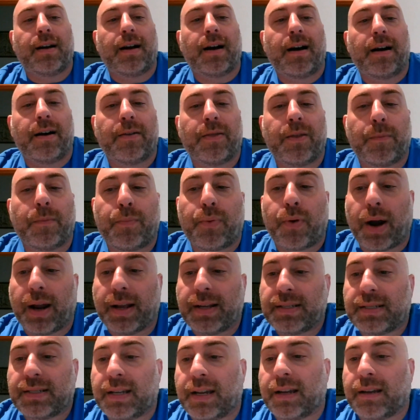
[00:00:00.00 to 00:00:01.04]
the
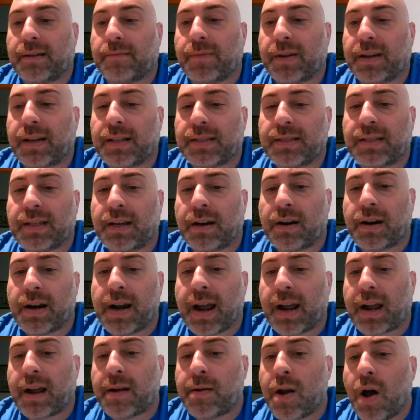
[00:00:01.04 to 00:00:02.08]
pricing because they're
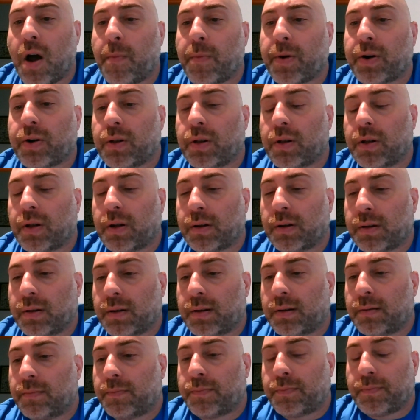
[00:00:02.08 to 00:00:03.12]
an economical
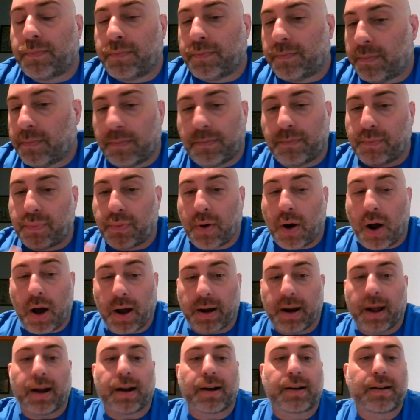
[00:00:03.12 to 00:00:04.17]

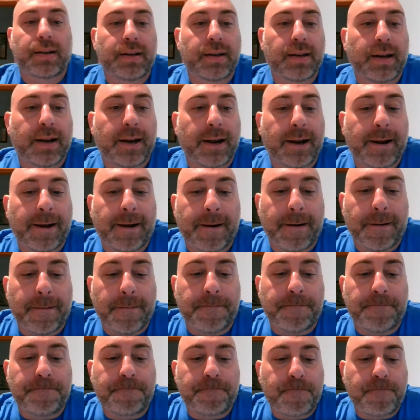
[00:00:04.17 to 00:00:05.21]
product.
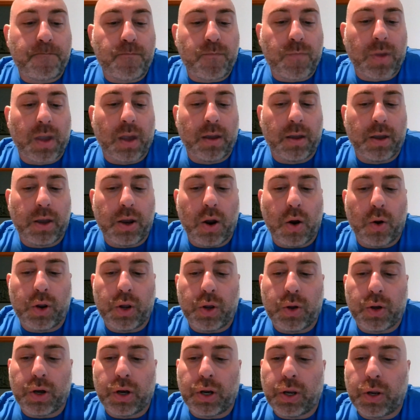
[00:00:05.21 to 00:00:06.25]
You know,
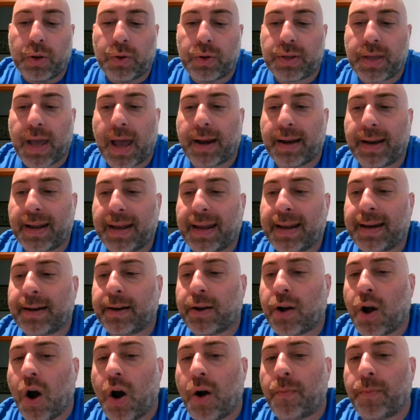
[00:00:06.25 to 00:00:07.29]
you can use that
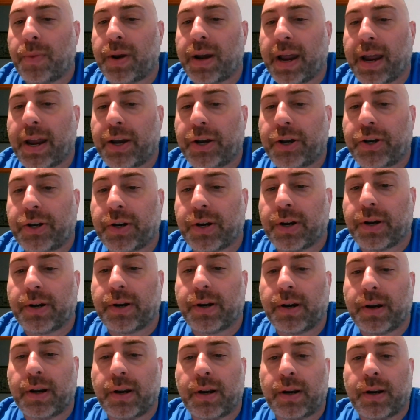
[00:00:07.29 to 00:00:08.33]
in
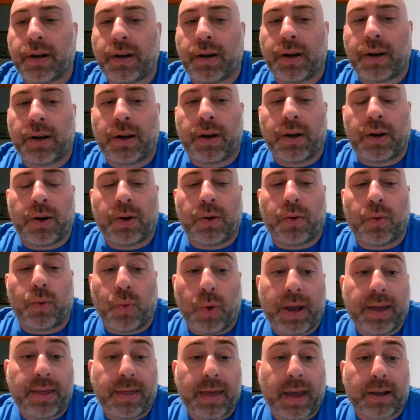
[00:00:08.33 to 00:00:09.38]
combination
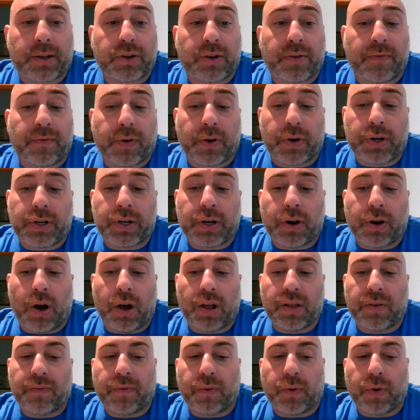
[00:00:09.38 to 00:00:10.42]
with extra virgin
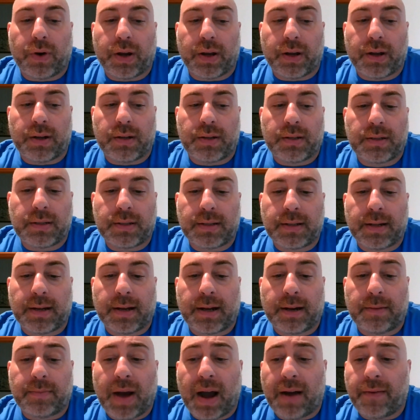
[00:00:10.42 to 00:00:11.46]
olive oil.
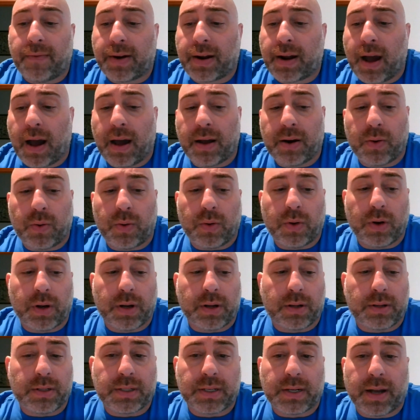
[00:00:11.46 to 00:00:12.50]
Avocado
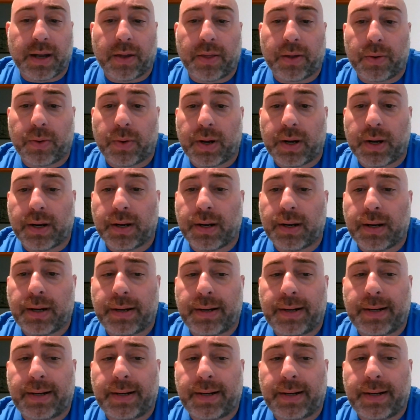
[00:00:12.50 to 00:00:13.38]
oil is another one.